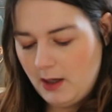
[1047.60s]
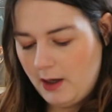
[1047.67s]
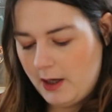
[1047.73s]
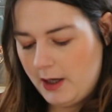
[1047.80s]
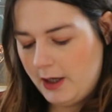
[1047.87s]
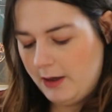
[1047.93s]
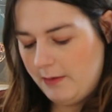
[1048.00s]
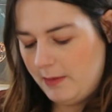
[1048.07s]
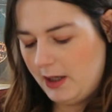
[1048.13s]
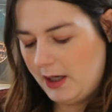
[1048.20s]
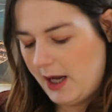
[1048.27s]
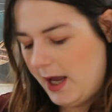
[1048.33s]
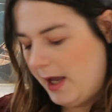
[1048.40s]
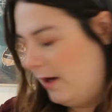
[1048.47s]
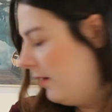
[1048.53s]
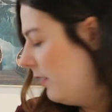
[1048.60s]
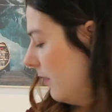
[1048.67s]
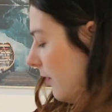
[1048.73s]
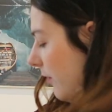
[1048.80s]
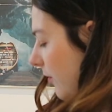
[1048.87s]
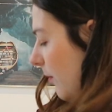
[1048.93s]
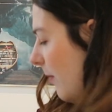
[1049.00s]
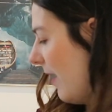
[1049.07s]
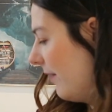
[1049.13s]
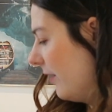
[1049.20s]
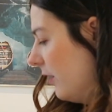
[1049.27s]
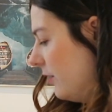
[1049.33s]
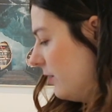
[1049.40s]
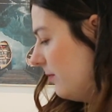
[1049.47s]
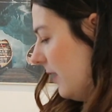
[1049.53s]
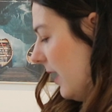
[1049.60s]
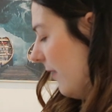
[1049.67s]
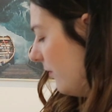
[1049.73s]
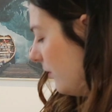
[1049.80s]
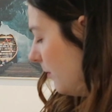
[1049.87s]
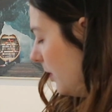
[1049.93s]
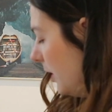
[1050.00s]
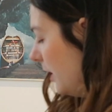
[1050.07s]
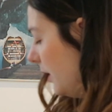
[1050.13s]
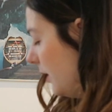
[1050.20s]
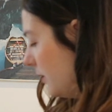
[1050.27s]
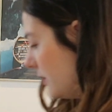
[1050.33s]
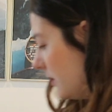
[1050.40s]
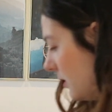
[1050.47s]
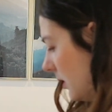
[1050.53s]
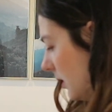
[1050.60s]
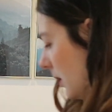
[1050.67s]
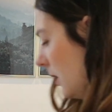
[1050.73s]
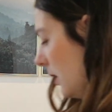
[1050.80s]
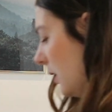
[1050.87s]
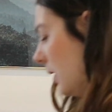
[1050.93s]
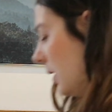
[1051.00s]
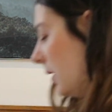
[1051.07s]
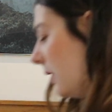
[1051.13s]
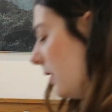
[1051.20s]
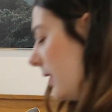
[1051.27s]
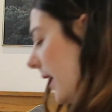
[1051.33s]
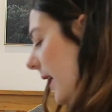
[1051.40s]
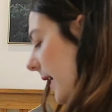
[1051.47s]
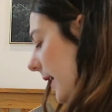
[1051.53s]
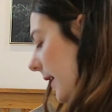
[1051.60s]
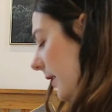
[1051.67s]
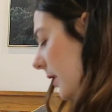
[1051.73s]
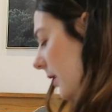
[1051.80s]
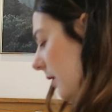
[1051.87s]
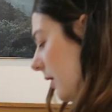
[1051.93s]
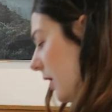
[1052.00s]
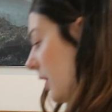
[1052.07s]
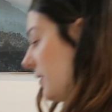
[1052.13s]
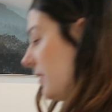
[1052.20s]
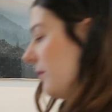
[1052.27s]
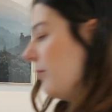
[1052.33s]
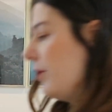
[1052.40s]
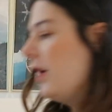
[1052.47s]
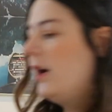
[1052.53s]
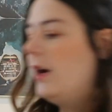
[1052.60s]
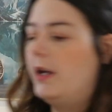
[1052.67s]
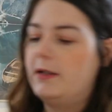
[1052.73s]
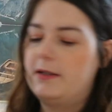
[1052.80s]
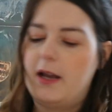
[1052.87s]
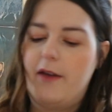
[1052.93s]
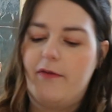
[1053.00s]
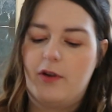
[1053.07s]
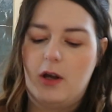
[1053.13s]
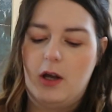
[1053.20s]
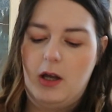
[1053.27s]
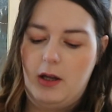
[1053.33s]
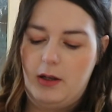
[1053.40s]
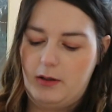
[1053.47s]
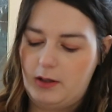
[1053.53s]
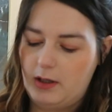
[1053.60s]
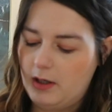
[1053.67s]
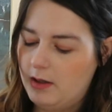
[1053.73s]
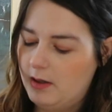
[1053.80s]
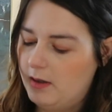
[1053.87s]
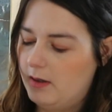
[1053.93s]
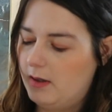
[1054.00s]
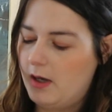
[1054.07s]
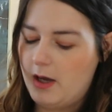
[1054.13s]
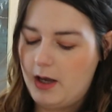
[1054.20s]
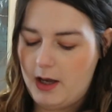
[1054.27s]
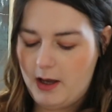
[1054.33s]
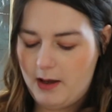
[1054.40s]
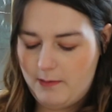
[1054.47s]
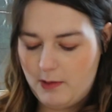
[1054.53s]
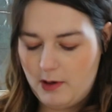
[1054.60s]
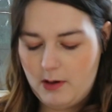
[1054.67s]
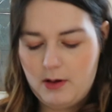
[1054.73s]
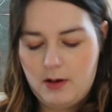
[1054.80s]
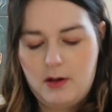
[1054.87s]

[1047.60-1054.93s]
Again, for wearing in the hospital afterwards. Then nursing bras, I've got a